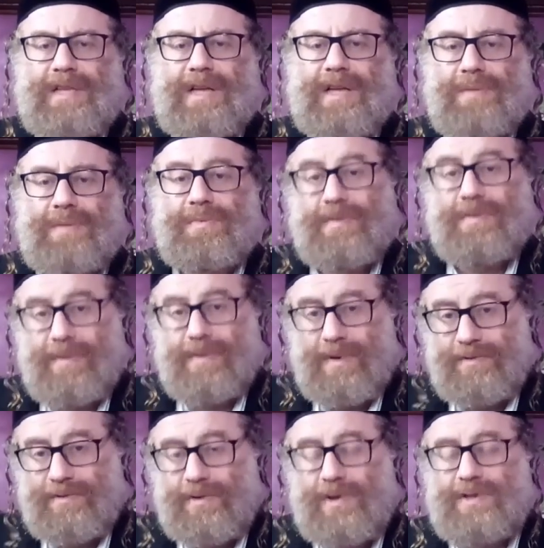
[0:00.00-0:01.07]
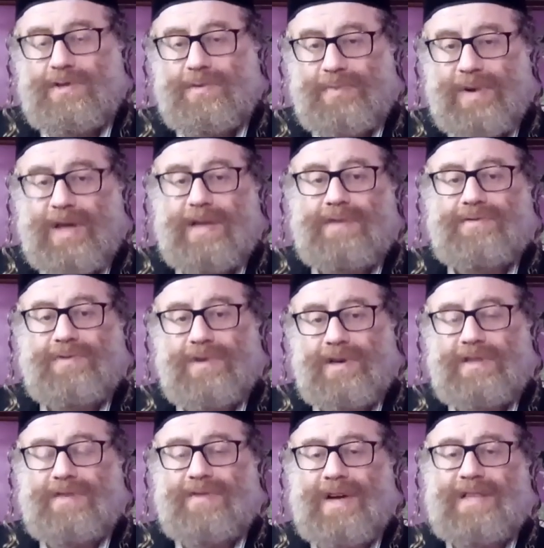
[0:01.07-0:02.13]
it helped. Of course, you prayed
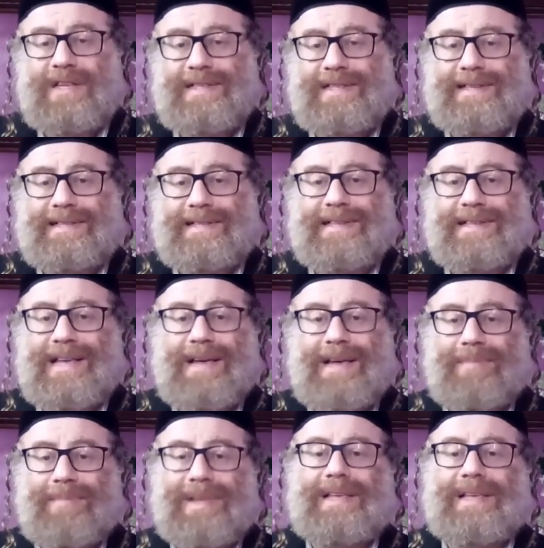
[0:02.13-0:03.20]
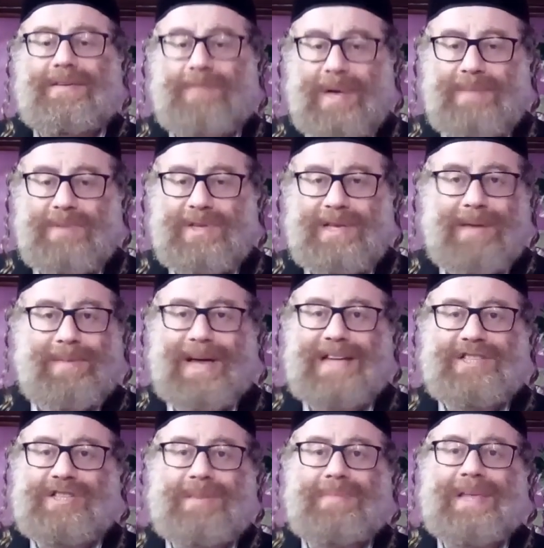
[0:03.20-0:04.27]
for divine assistance, but one more time,
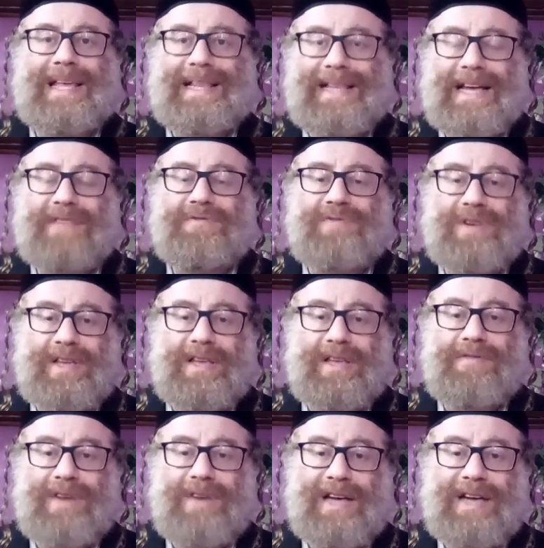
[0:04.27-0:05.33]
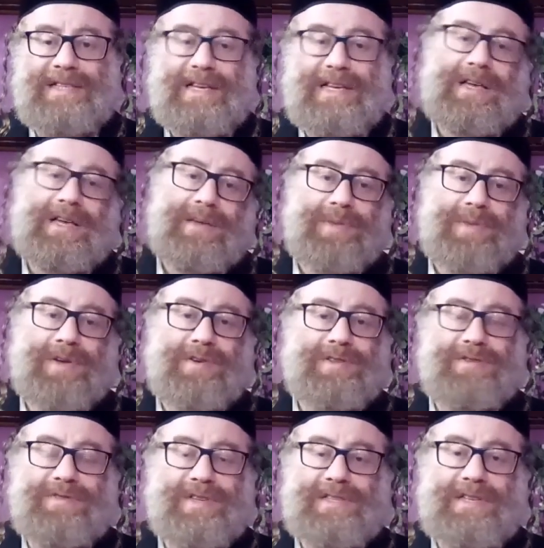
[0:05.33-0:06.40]
Hashem cannot forgive us
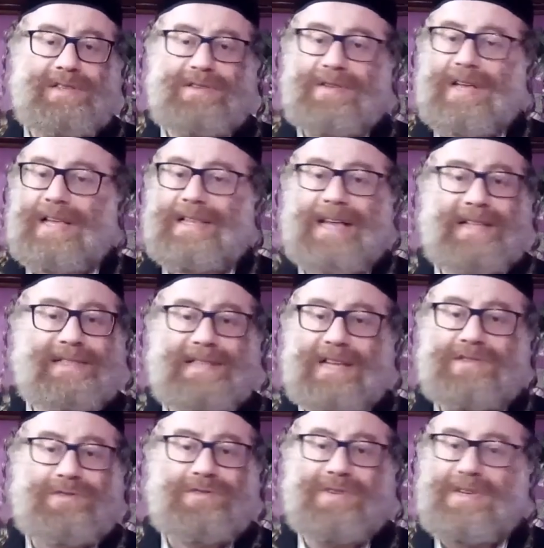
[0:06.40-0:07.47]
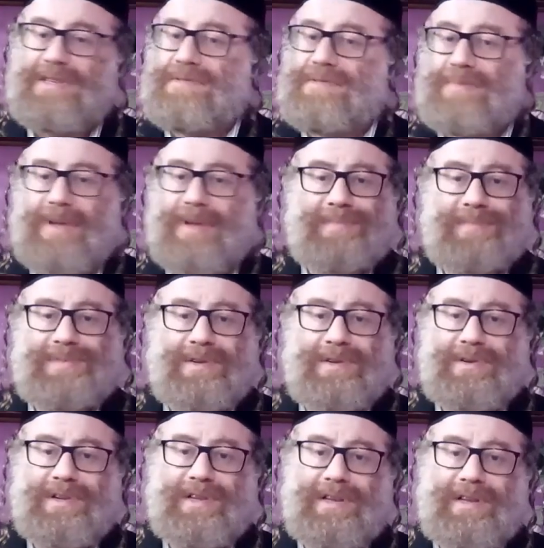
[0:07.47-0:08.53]
because of the sins. That's not Judaism.
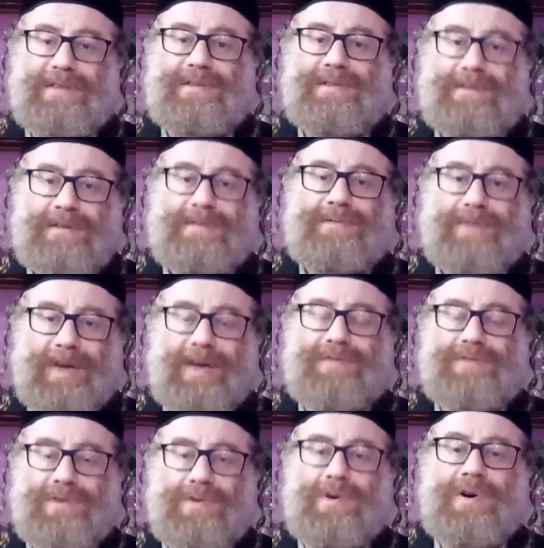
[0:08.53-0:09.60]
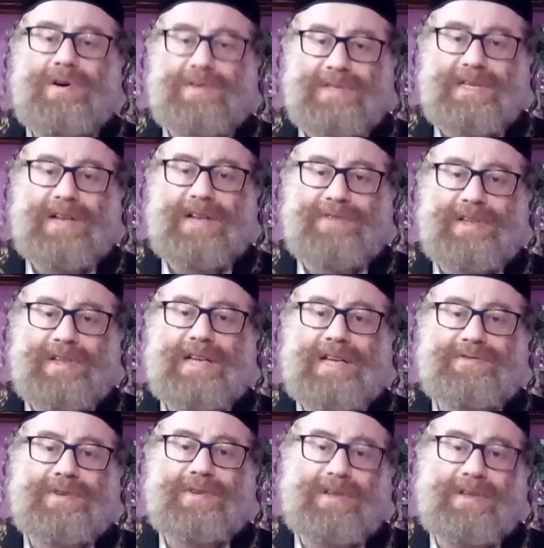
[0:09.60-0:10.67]
Absolutely not. We have to go ourselves and
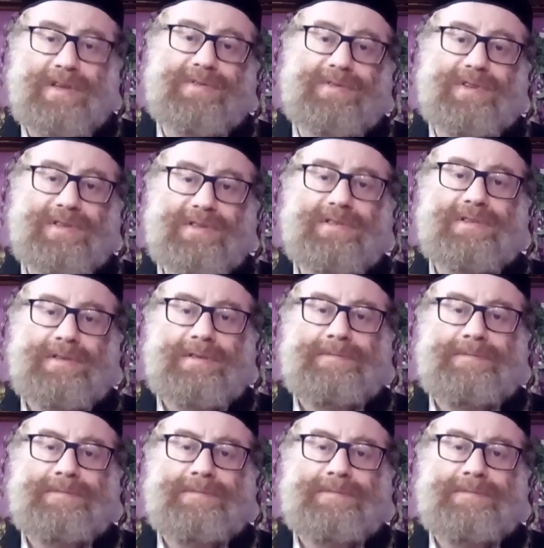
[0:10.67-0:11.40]
ask forgiveness.